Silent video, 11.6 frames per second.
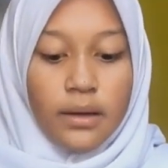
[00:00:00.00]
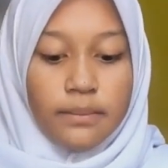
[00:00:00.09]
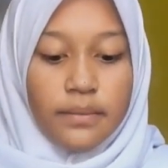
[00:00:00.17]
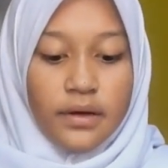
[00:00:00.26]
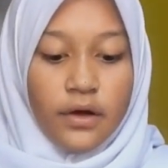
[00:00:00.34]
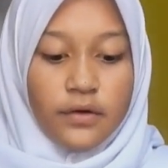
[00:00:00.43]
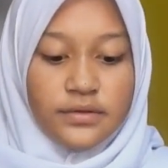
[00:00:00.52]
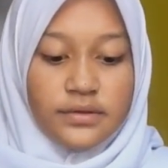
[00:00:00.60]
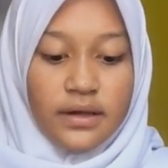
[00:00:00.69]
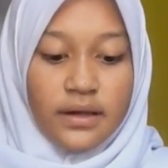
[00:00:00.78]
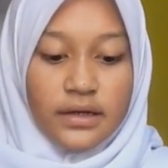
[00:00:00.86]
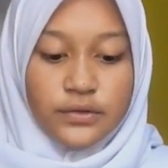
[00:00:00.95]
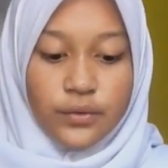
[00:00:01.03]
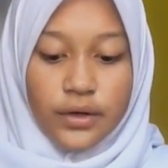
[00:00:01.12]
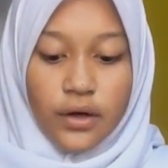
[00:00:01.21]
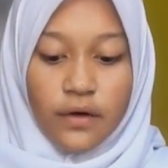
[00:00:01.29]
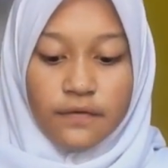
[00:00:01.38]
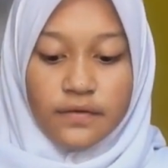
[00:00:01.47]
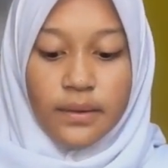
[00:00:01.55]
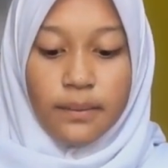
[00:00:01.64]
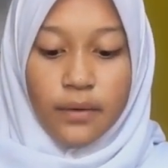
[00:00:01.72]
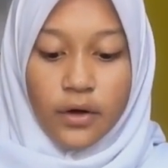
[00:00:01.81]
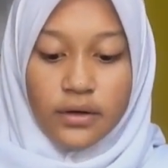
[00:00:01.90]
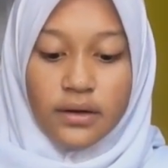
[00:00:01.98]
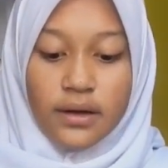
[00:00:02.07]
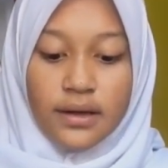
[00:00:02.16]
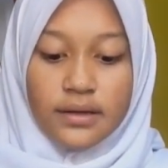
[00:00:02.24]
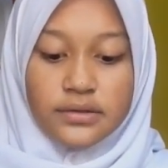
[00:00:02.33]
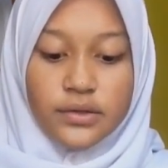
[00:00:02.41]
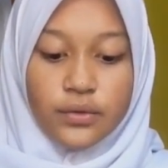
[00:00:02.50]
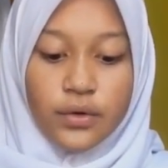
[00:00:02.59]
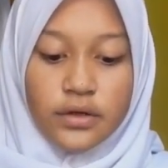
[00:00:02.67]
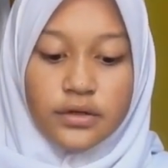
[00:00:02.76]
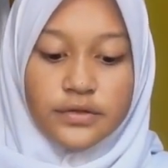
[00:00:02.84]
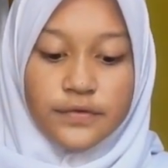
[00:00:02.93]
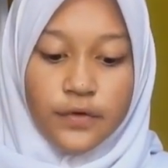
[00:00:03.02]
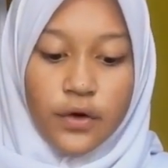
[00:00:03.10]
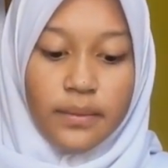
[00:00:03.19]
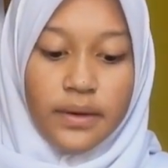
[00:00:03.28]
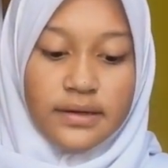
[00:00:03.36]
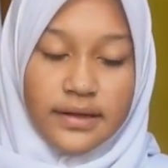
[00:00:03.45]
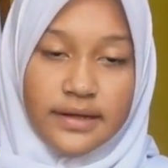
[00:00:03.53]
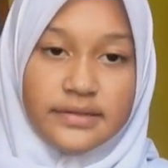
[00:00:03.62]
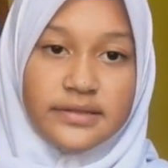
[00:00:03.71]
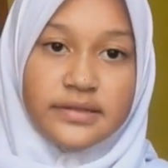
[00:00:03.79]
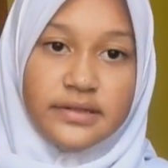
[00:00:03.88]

Because the last week of the month is the greeting from my class